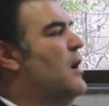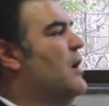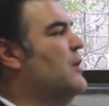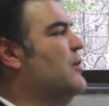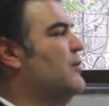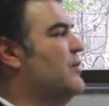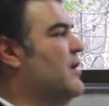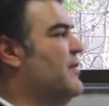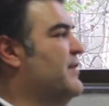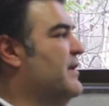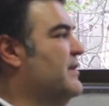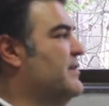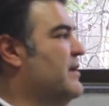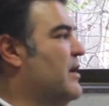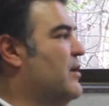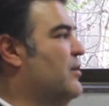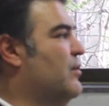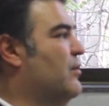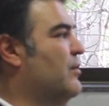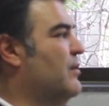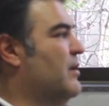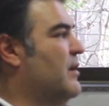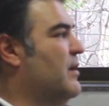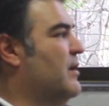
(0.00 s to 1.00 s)
Oh, look, I think they
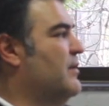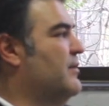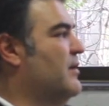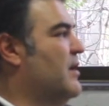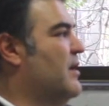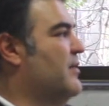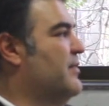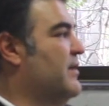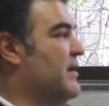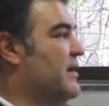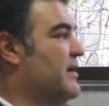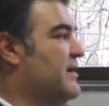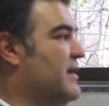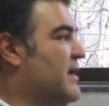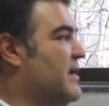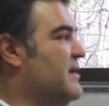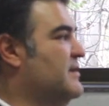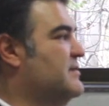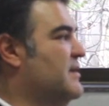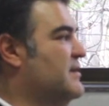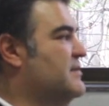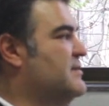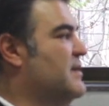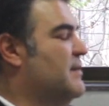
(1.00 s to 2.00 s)
all. I think again,
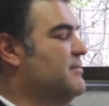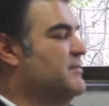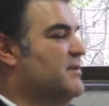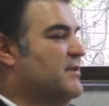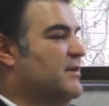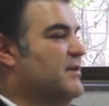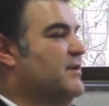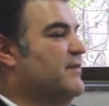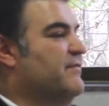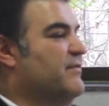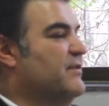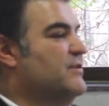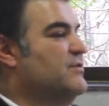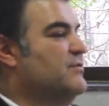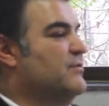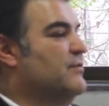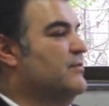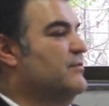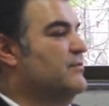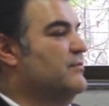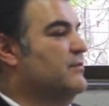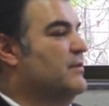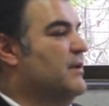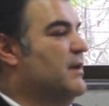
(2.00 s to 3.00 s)
it's up to the individual.